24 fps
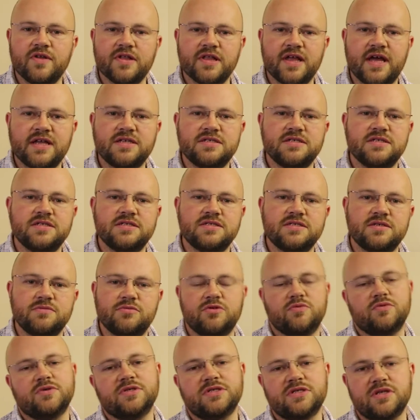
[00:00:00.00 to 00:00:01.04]
the letters, some of the
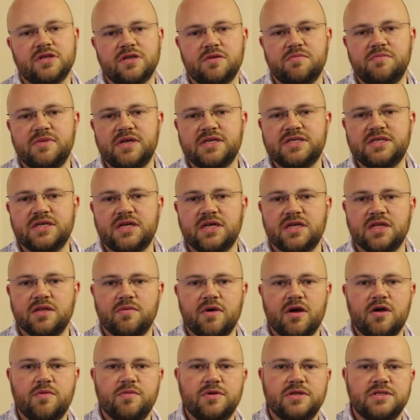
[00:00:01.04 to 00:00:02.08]
ones that are missing at the
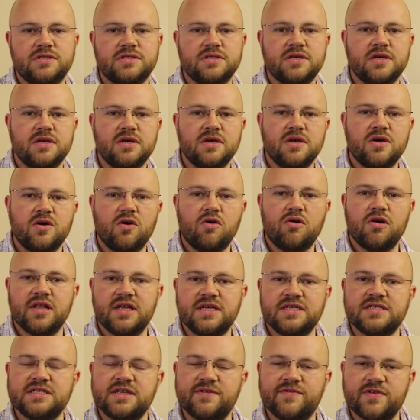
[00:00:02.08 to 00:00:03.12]
moment, or at
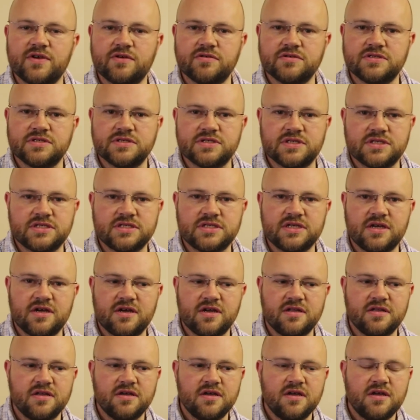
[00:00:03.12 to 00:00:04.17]
least difficult to
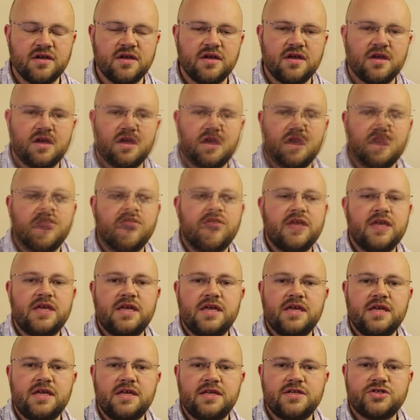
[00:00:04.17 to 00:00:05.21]
discern.
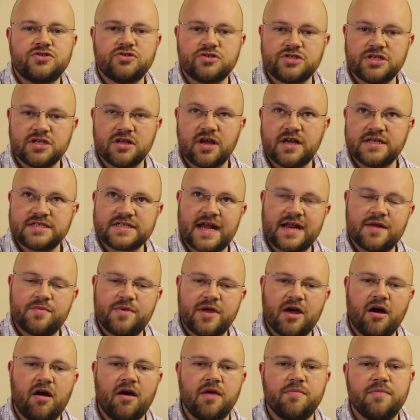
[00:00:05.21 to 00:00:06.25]
The structured light scanner
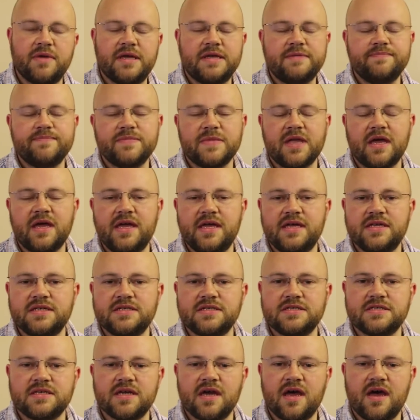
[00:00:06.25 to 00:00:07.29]
behind me
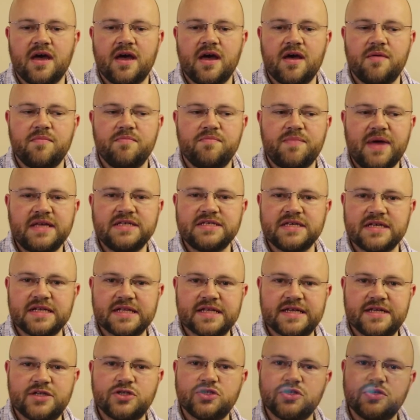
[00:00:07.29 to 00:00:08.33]
is
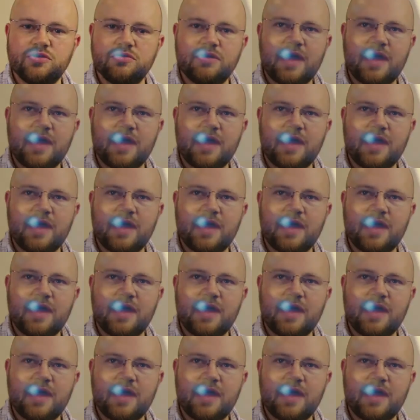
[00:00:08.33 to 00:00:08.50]
basically 2